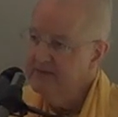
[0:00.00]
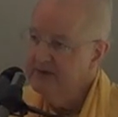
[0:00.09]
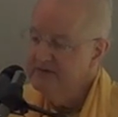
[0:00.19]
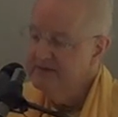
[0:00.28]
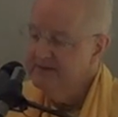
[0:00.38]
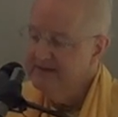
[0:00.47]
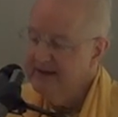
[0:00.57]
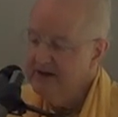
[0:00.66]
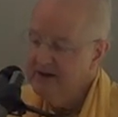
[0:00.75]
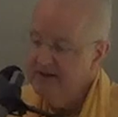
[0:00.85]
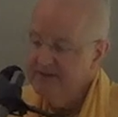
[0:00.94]
emotion,
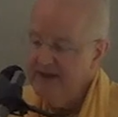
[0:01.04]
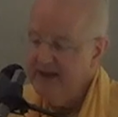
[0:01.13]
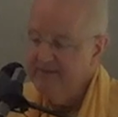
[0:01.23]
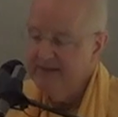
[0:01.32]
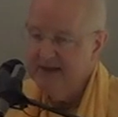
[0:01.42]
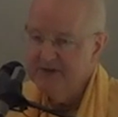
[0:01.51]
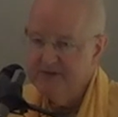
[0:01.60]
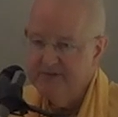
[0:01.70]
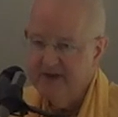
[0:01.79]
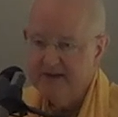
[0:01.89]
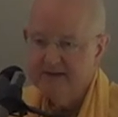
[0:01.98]
they call it the avalanche
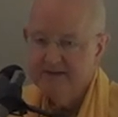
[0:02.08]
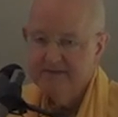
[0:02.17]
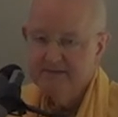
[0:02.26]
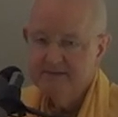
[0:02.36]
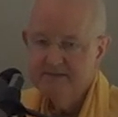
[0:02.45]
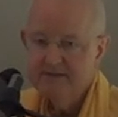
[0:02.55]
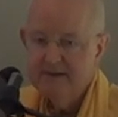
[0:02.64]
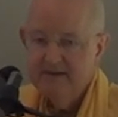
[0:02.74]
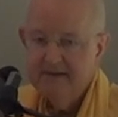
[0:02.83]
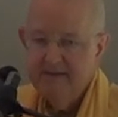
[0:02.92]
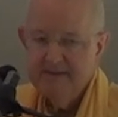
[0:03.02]
effect.
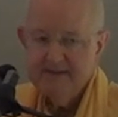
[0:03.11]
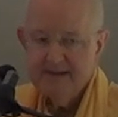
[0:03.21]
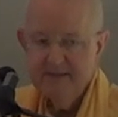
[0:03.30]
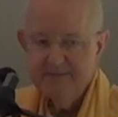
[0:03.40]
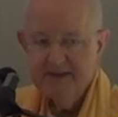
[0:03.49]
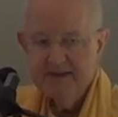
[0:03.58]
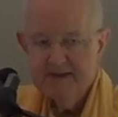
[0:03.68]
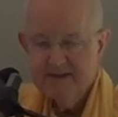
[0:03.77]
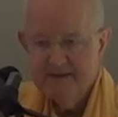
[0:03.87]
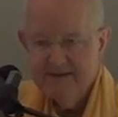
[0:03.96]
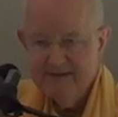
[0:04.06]
Something
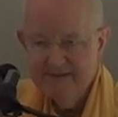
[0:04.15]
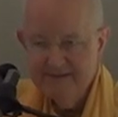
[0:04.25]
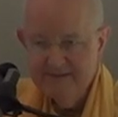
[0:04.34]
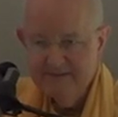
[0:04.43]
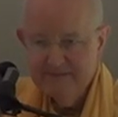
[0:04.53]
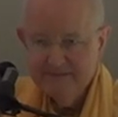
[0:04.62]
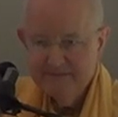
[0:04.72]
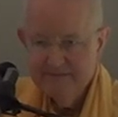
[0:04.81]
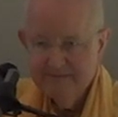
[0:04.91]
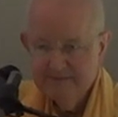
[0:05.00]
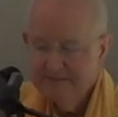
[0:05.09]
that
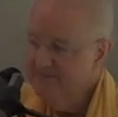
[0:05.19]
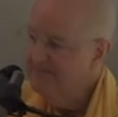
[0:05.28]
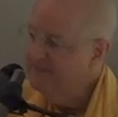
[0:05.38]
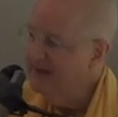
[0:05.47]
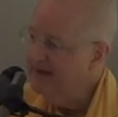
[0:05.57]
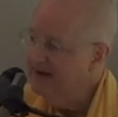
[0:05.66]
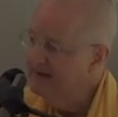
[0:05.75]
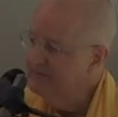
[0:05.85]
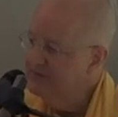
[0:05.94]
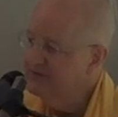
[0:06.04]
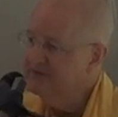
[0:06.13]

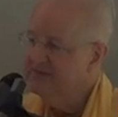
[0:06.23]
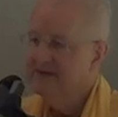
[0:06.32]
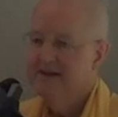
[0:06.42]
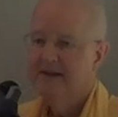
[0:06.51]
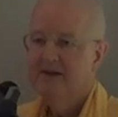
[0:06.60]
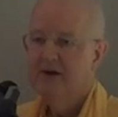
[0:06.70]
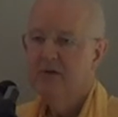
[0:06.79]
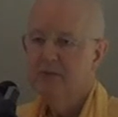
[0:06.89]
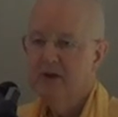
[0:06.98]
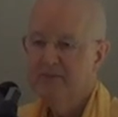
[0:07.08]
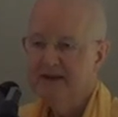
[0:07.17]
becomes
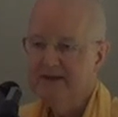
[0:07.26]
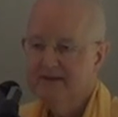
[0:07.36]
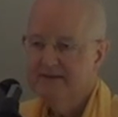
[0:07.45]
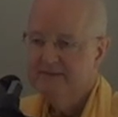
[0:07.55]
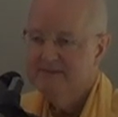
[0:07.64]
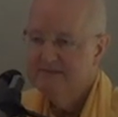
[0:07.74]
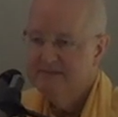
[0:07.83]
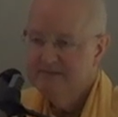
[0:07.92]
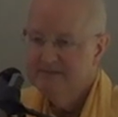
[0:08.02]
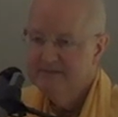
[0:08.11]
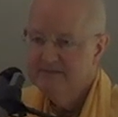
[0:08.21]
overwhelming.
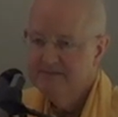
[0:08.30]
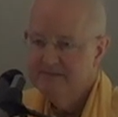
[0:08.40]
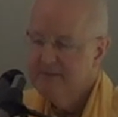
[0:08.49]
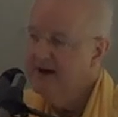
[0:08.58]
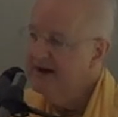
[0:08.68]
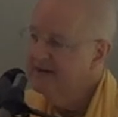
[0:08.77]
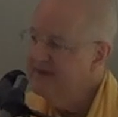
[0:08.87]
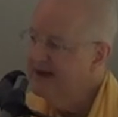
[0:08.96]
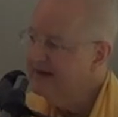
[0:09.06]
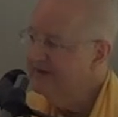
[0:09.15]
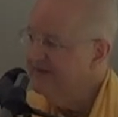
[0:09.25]
The mind
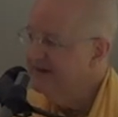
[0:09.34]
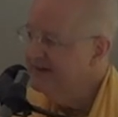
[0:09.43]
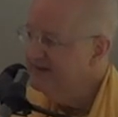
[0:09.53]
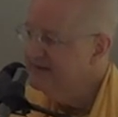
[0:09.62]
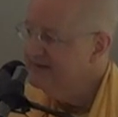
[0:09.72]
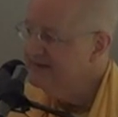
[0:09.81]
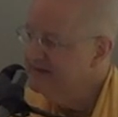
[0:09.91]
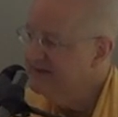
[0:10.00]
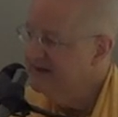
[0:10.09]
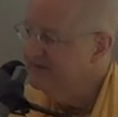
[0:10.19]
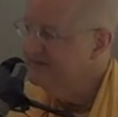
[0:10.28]
magnifies
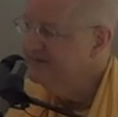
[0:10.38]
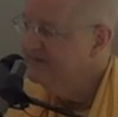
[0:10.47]
stuff.